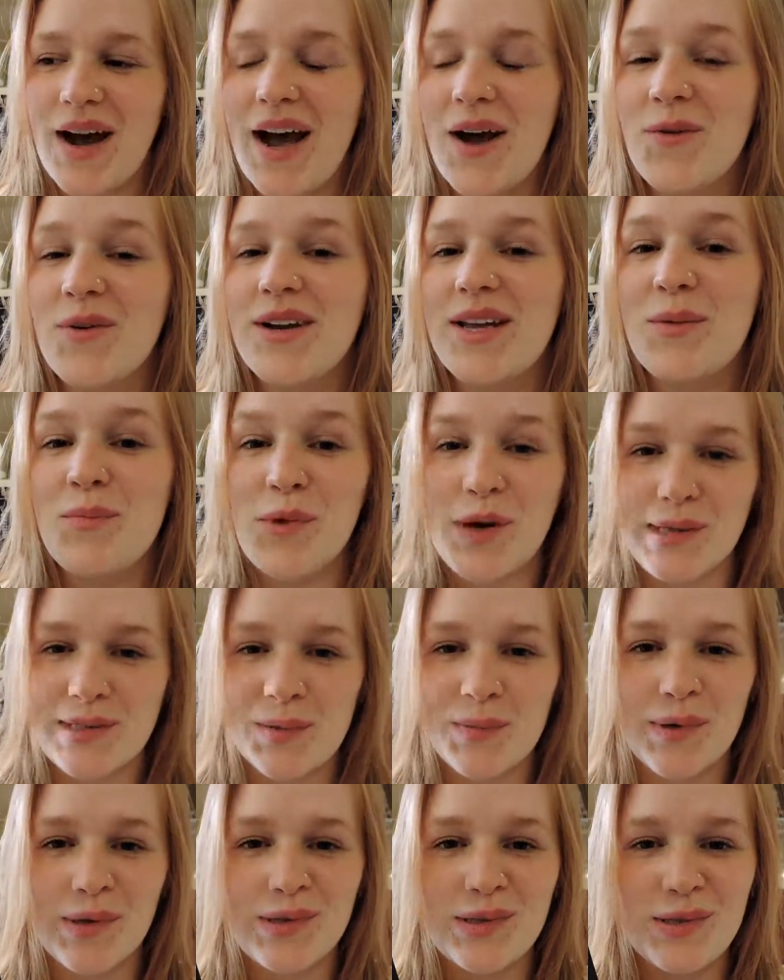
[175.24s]
I want to impress
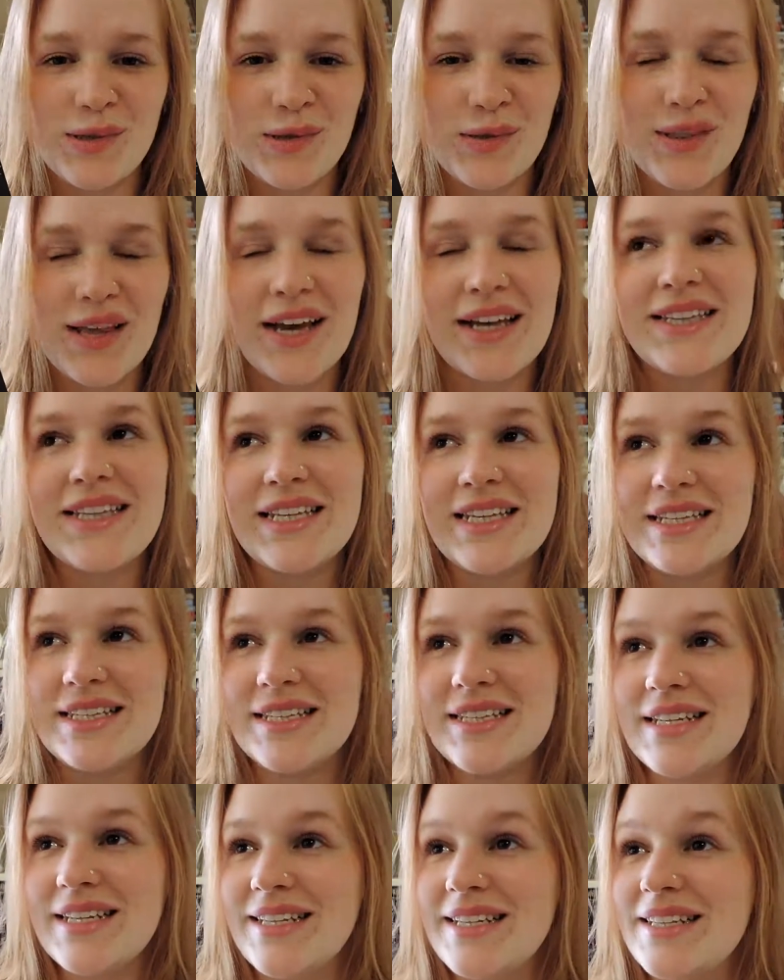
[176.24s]
upon you that this
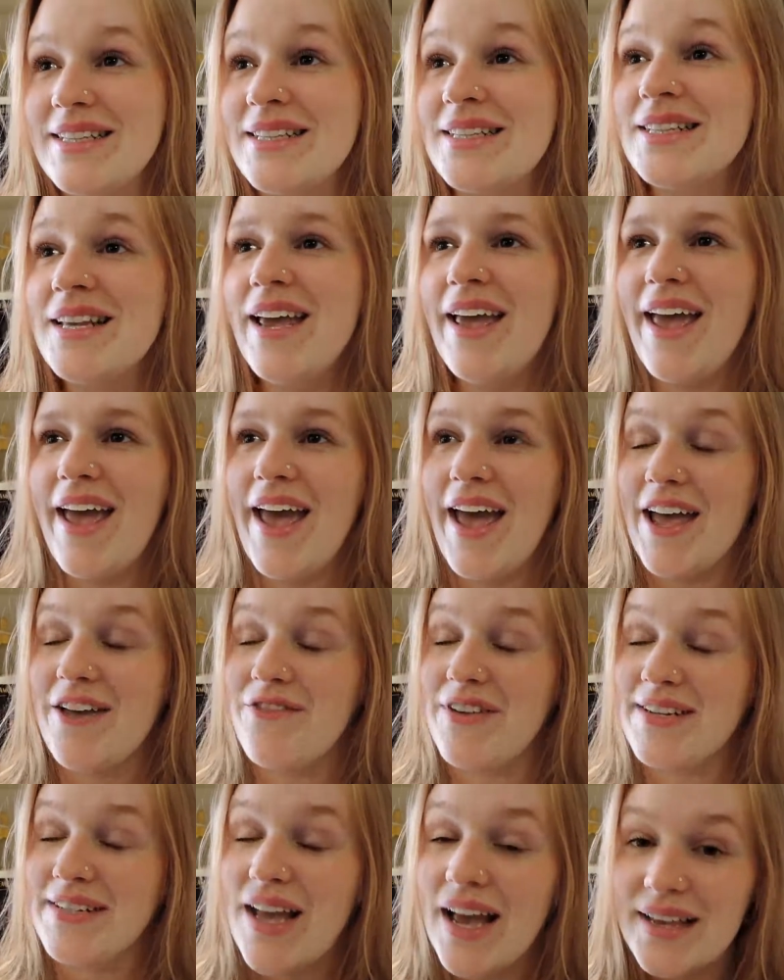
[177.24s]
is a
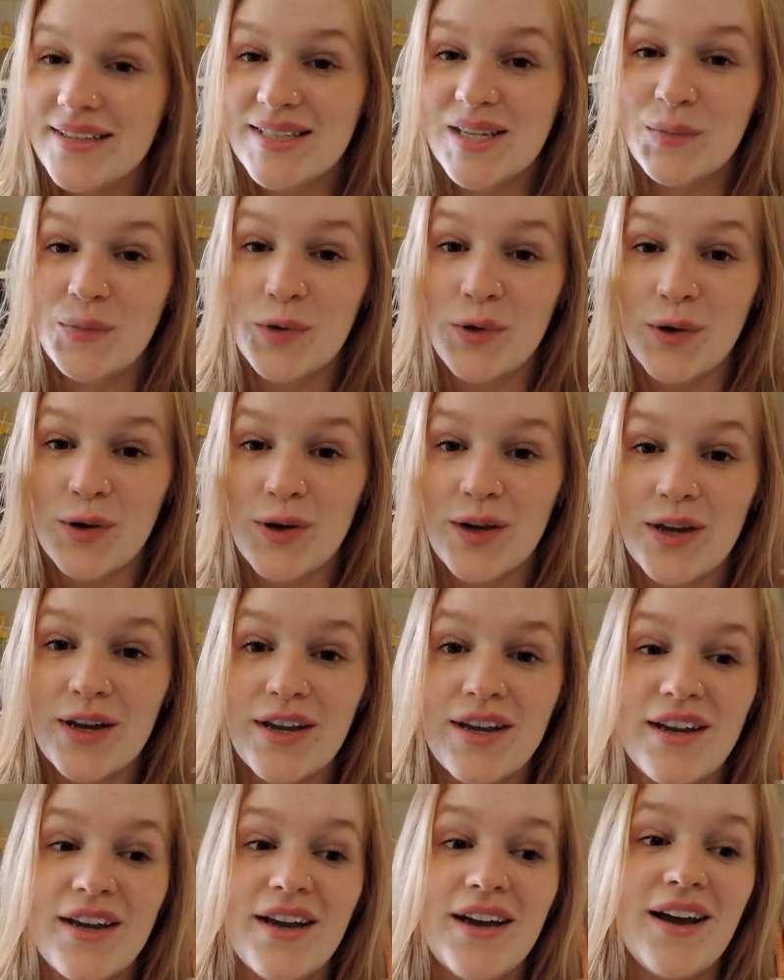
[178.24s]
fantastic book.
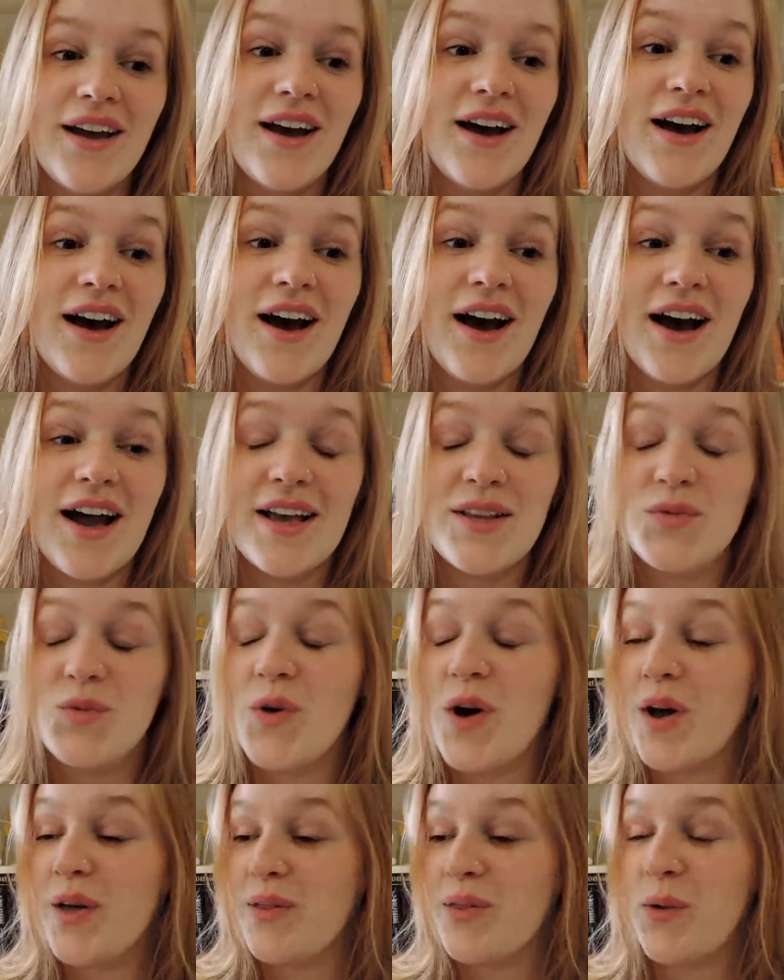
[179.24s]
It's
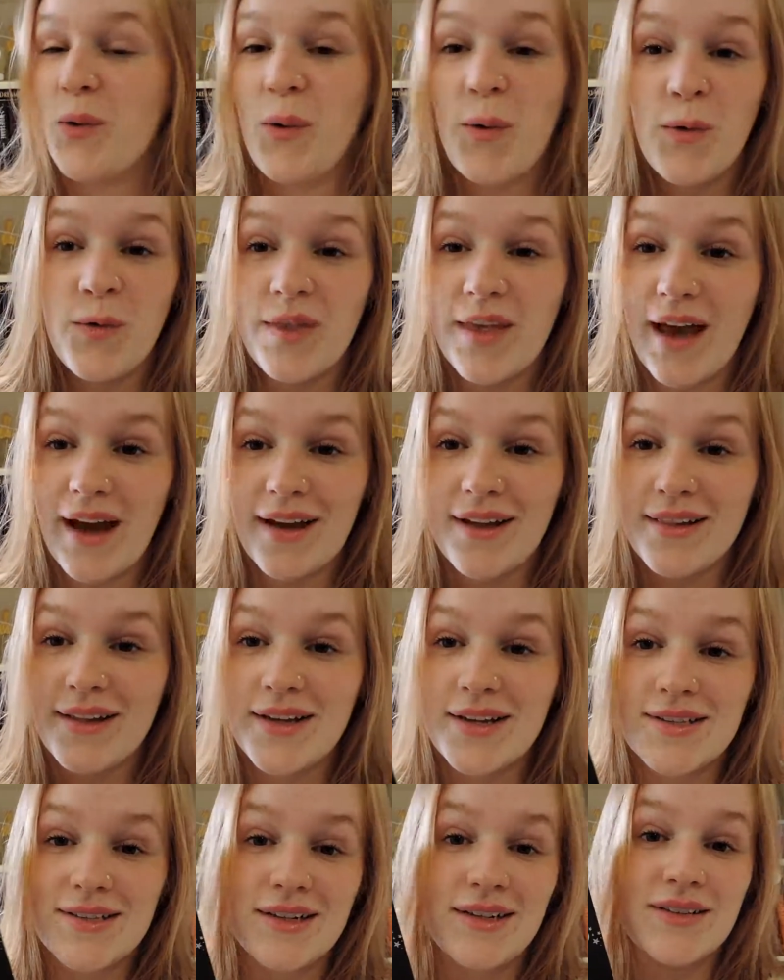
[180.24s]
worth all the
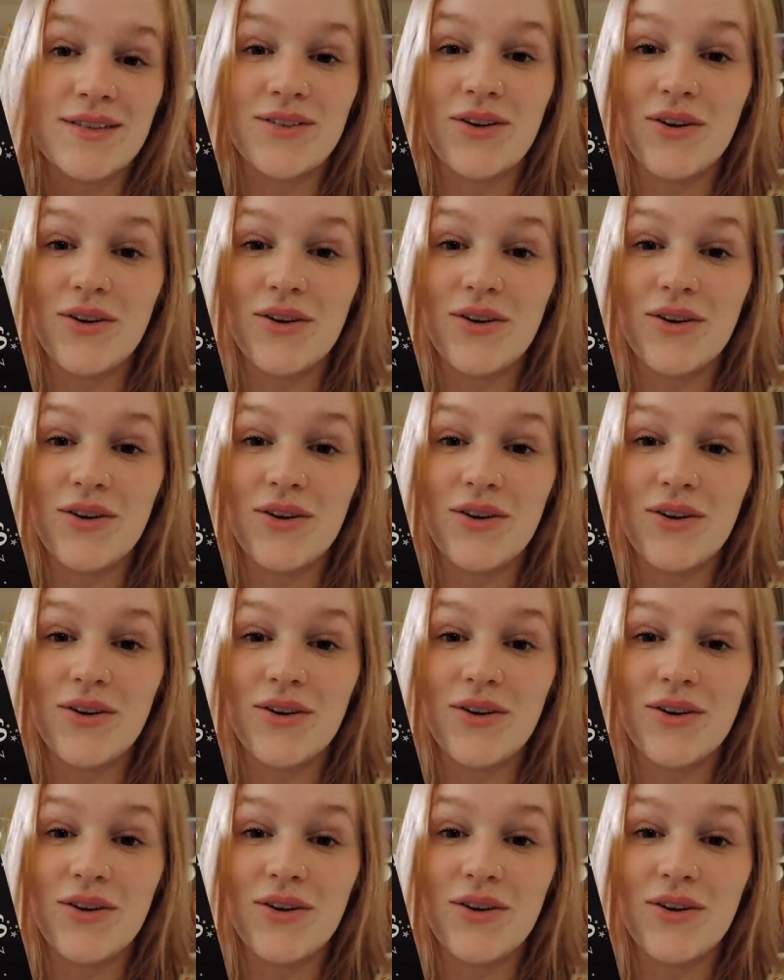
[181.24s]
accolades that it's